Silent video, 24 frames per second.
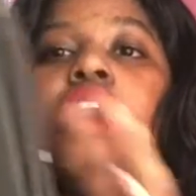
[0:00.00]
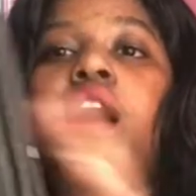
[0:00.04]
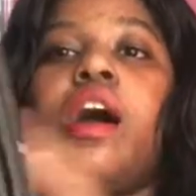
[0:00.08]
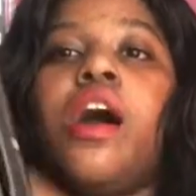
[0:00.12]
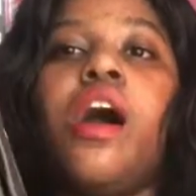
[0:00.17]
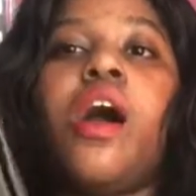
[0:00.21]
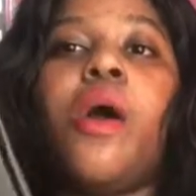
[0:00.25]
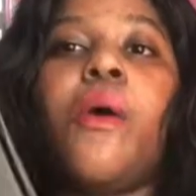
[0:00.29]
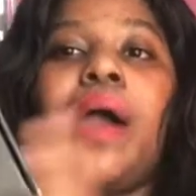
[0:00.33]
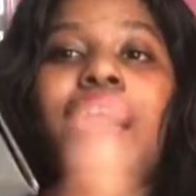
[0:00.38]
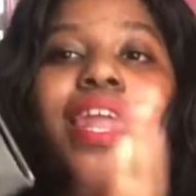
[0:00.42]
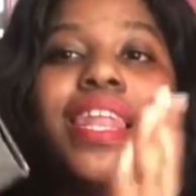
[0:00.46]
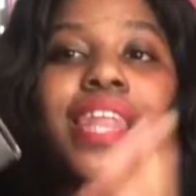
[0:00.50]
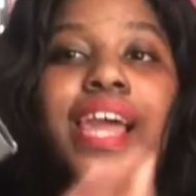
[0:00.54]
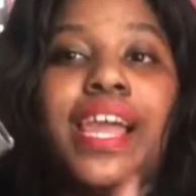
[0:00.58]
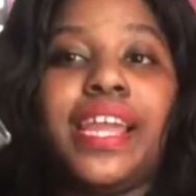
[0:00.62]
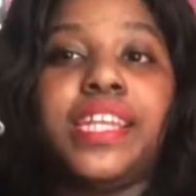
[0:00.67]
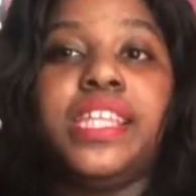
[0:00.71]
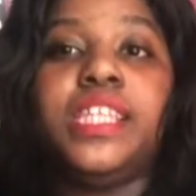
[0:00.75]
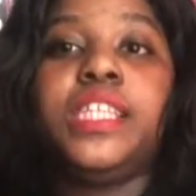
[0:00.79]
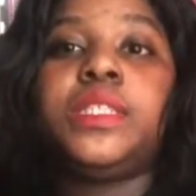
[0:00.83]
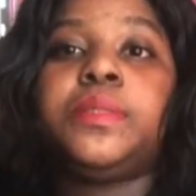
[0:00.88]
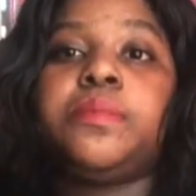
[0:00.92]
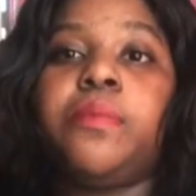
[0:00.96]
I like
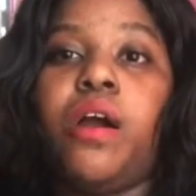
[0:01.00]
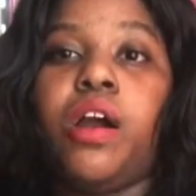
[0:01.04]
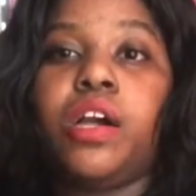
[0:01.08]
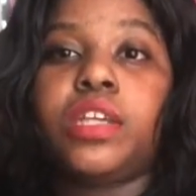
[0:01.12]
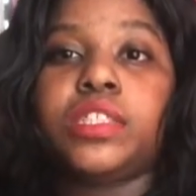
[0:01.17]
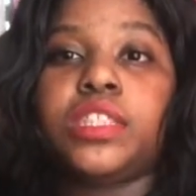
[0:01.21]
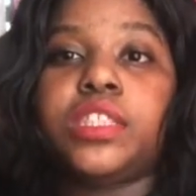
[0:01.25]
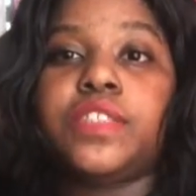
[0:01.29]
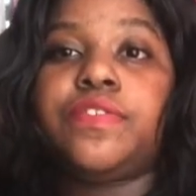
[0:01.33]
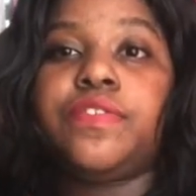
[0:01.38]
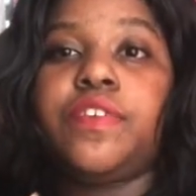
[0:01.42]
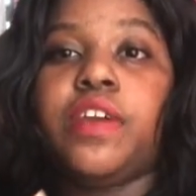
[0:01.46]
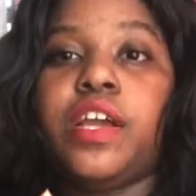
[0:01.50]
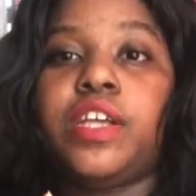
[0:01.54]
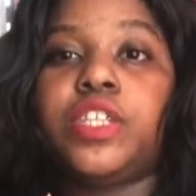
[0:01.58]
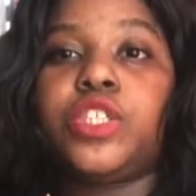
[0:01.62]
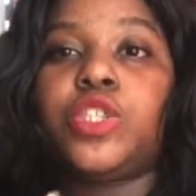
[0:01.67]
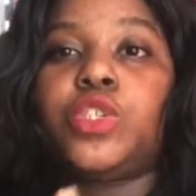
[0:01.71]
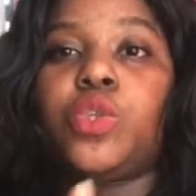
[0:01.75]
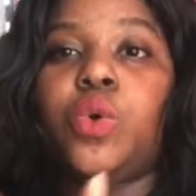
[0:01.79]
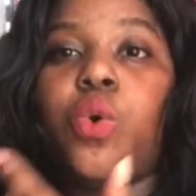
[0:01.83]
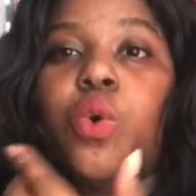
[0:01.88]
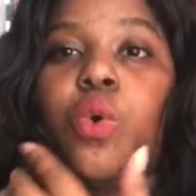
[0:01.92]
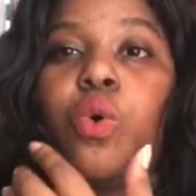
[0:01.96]
these boxes first.
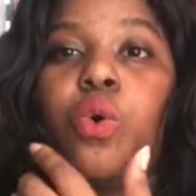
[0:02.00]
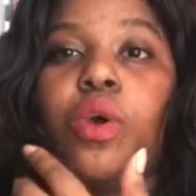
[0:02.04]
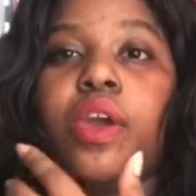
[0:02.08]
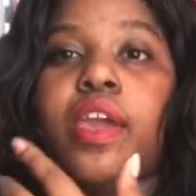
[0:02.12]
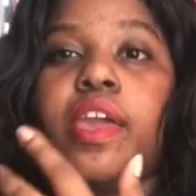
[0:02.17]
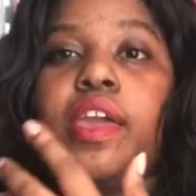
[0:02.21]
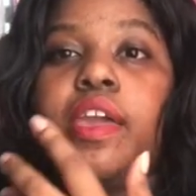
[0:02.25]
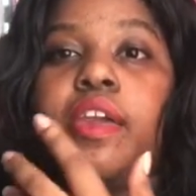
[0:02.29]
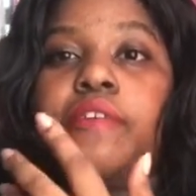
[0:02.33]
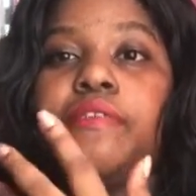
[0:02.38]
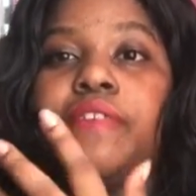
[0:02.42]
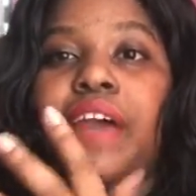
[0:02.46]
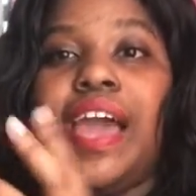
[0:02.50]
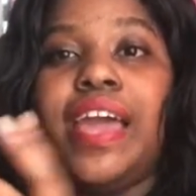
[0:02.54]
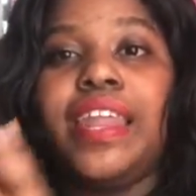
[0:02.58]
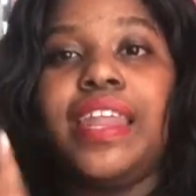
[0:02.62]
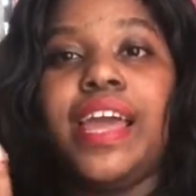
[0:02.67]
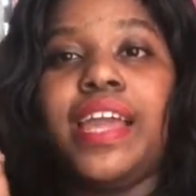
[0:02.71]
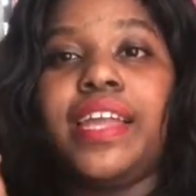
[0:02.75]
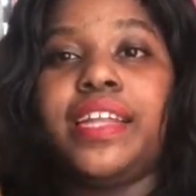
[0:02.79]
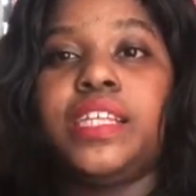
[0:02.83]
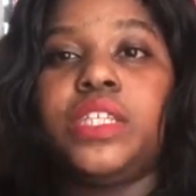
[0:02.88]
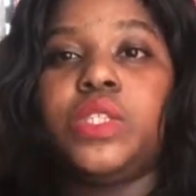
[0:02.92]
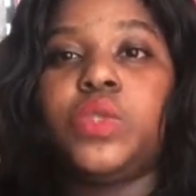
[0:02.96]
So if I
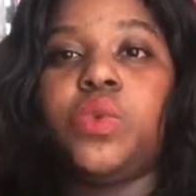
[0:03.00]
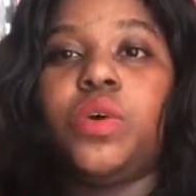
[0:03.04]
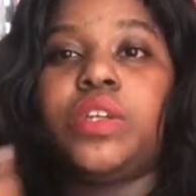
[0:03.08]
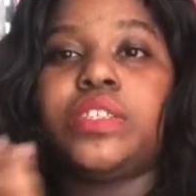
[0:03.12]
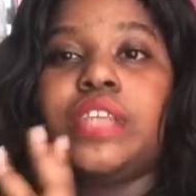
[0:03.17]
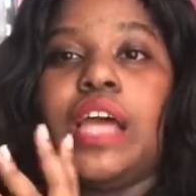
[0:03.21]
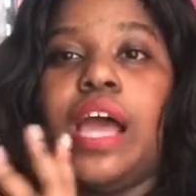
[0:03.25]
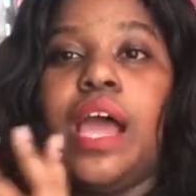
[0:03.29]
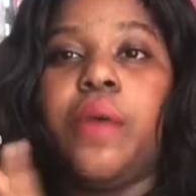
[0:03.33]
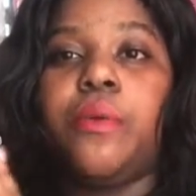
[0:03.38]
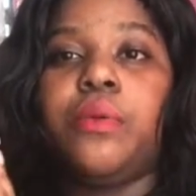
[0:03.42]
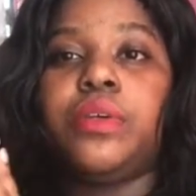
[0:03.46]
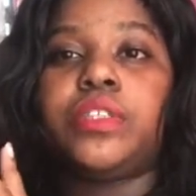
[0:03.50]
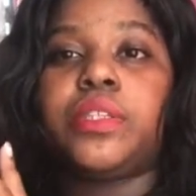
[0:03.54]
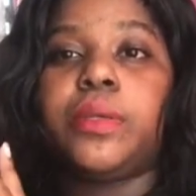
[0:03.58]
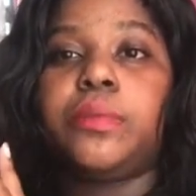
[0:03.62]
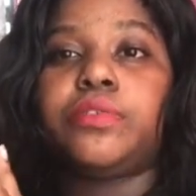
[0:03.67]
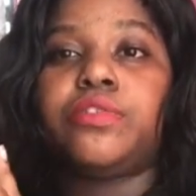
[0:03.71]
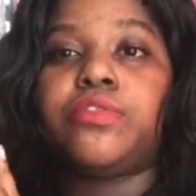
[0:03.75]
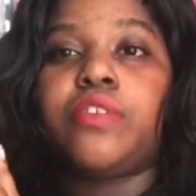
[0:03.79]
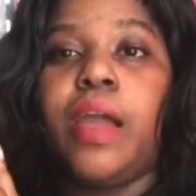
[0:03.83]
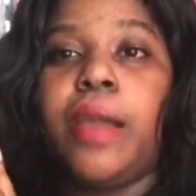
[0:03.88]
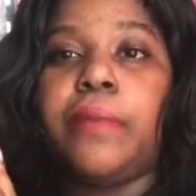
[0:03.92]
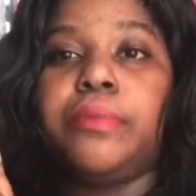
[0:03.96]
like these ones, I will
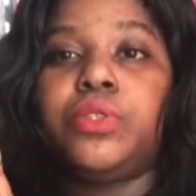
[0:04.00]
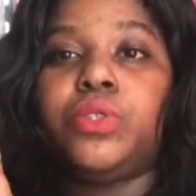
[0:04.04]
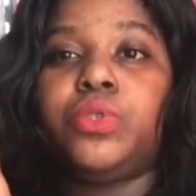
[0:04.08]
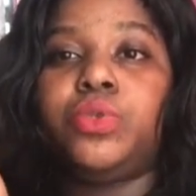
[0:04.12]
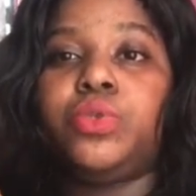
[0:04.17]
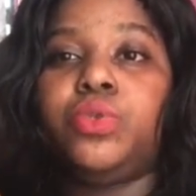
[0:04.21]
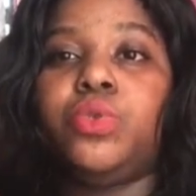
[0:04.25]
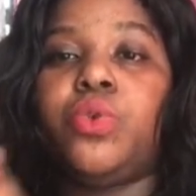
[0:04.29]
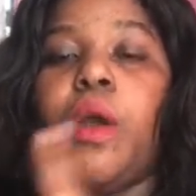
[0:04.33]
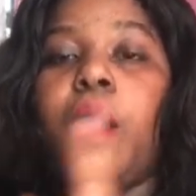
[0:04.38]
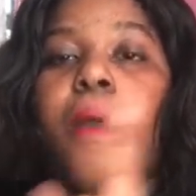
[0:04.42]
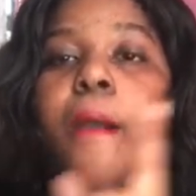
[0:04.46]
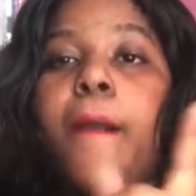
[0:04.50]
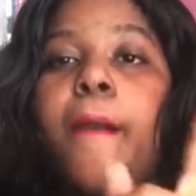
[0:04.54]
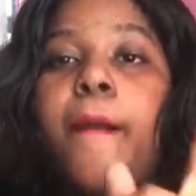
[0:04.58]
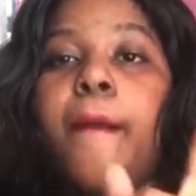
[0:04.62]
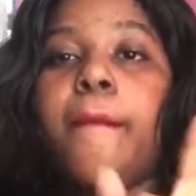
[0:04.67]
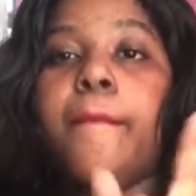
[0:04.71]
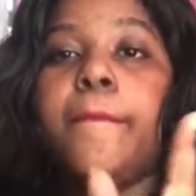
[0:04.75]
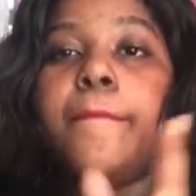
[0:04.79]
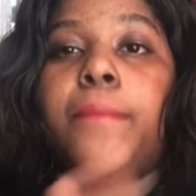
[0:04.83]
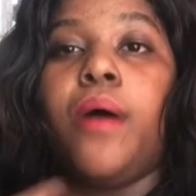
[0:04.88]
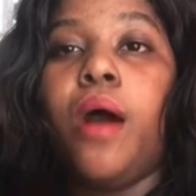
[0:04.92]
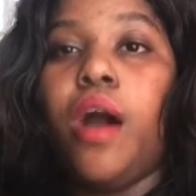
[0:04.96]
subscribe to
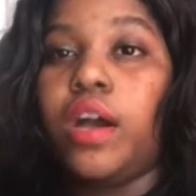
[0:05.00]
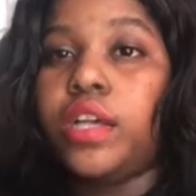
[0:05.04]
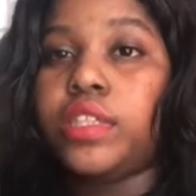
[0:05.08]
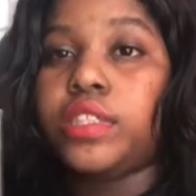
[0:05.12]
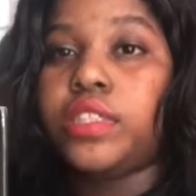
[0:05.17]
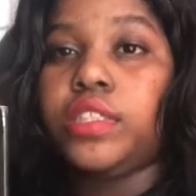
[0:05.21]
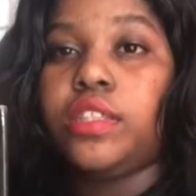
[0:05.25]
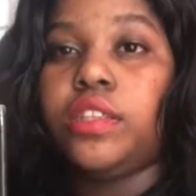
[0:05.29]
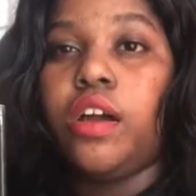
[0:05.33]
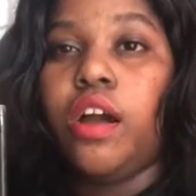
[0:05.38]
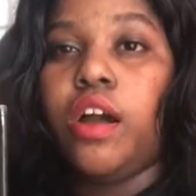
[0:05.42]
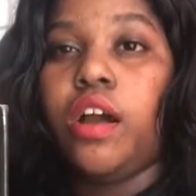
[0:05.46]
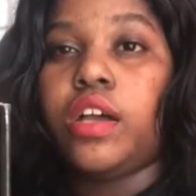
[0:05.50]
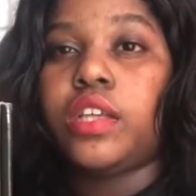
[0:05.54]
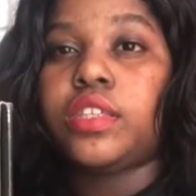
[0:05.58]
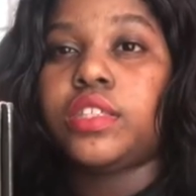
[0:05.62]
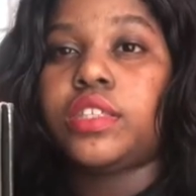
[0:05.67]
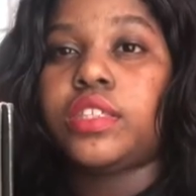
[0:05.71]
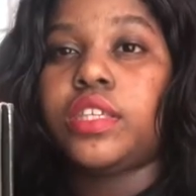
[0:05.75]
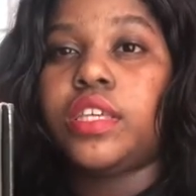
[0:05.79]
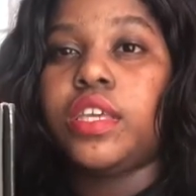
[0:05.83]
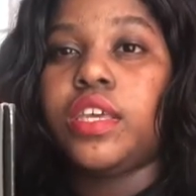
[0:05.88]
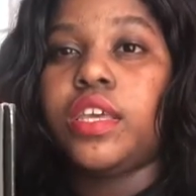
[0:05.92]
BoxyLuxe.